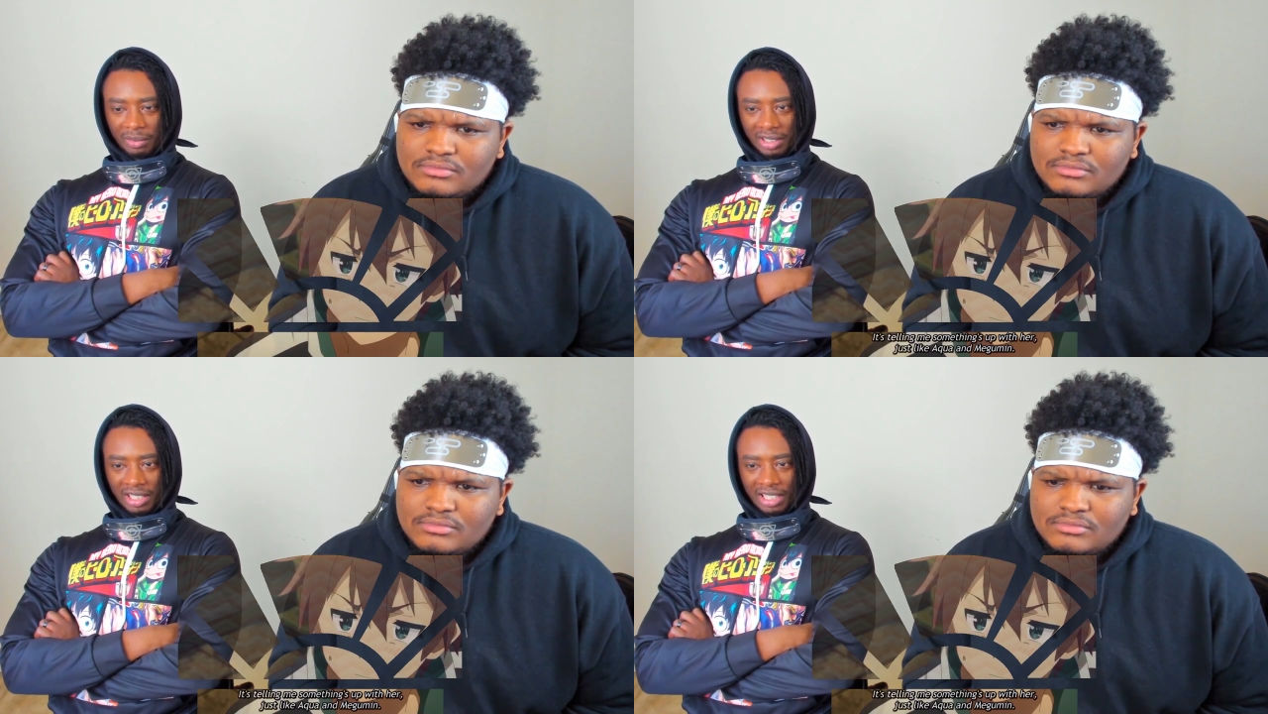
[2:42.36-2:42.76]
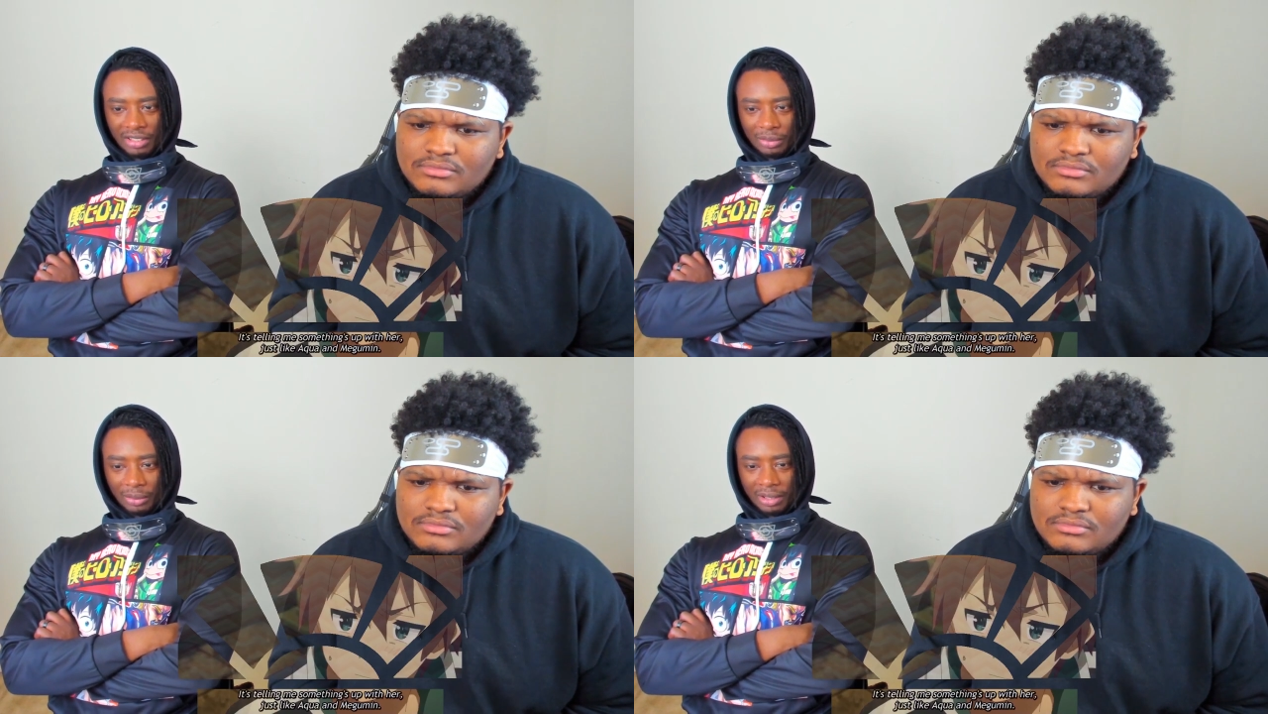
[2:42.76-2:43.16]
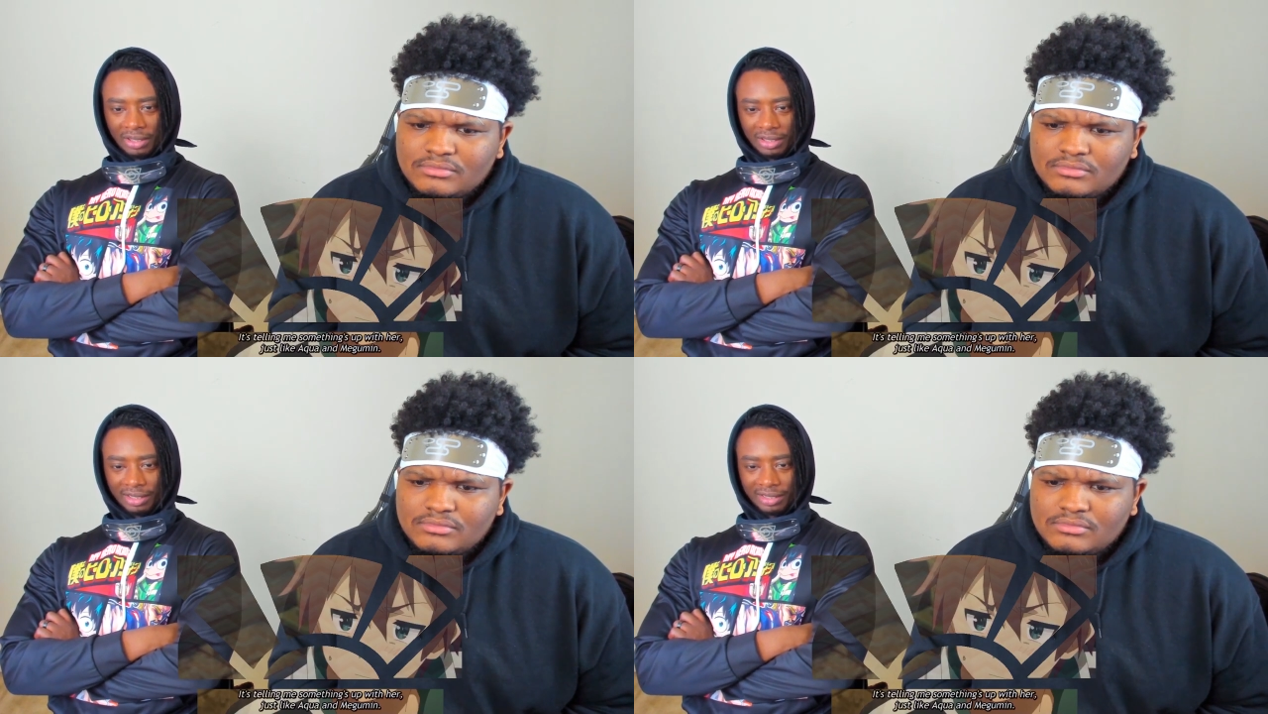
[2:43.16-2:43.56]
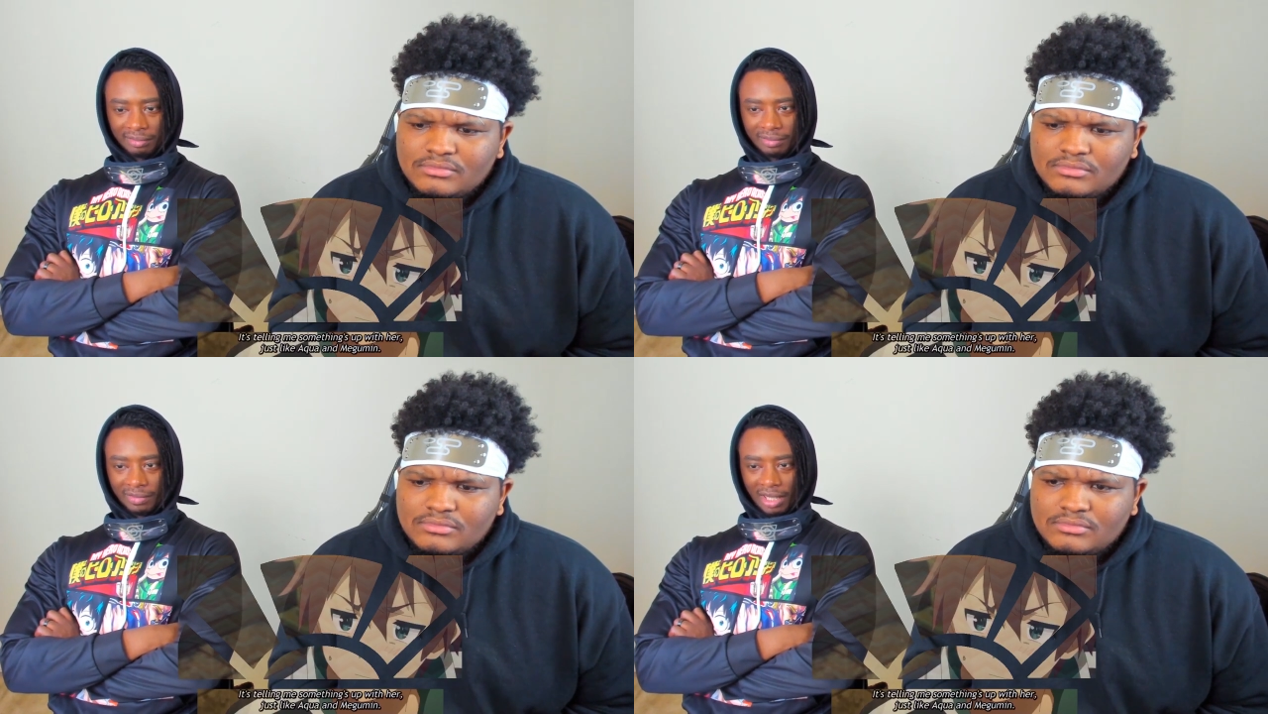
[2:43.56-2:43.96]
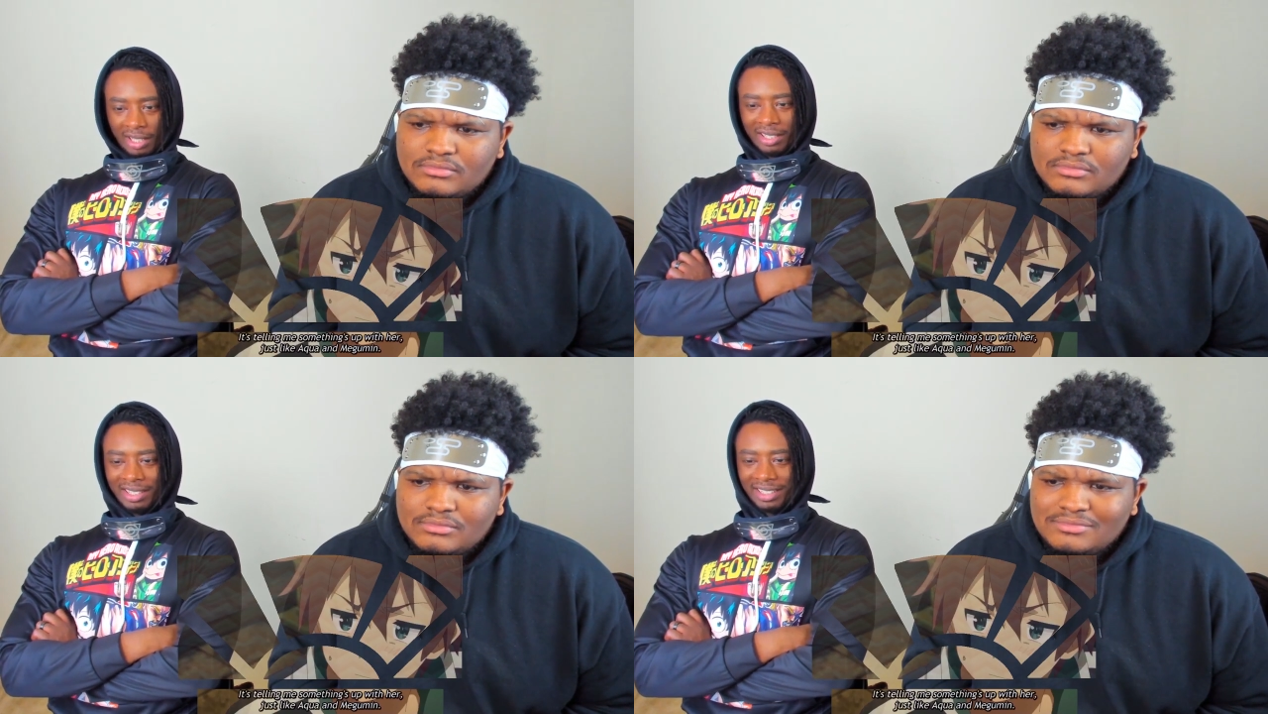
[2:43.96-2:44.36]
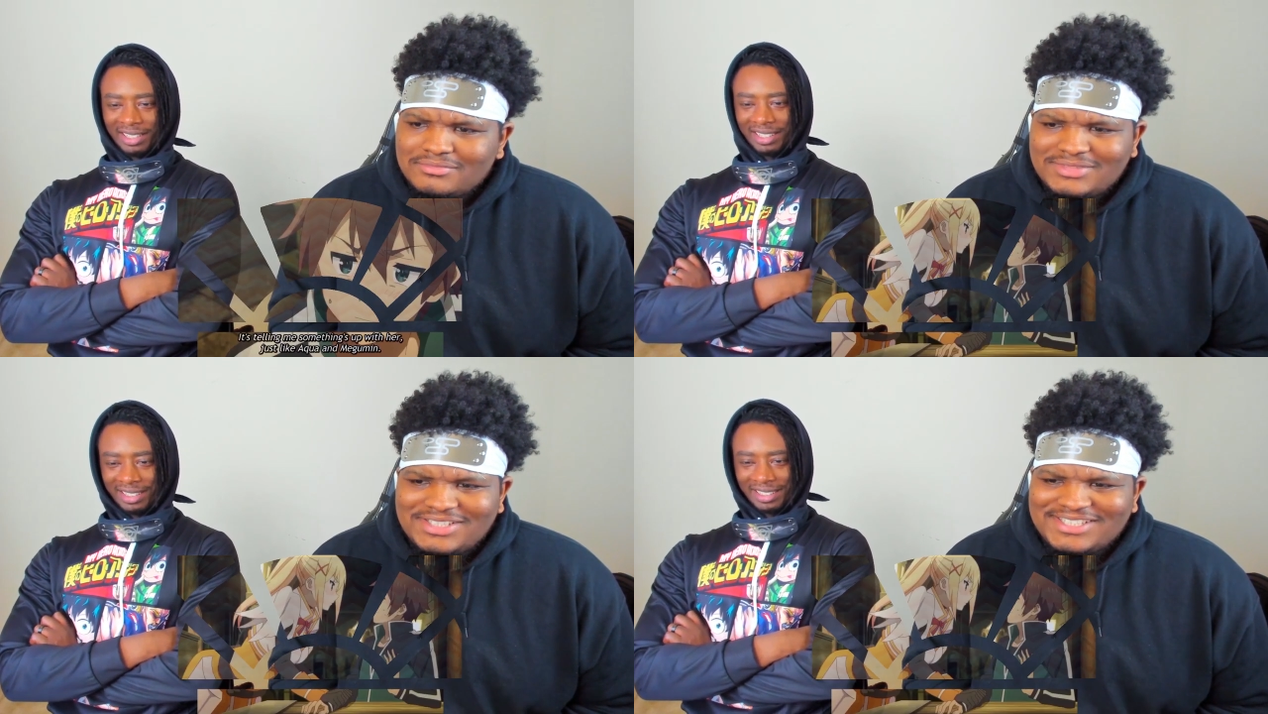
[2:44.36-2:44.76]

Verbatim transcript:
Speaker 1: My danger radar. Seems